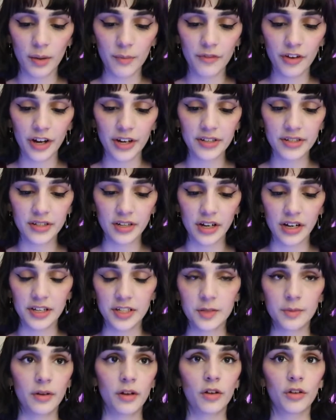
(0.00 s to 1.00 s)
I'm very
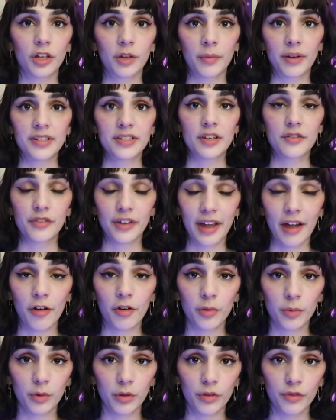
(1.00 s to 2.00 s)
serious about holding myself
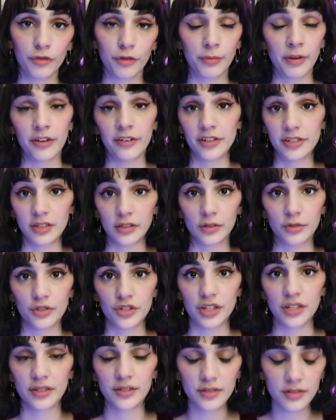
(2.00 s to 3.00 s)
accountable for my
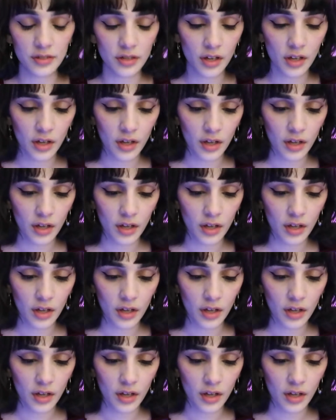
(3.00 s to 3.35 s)
resolutions.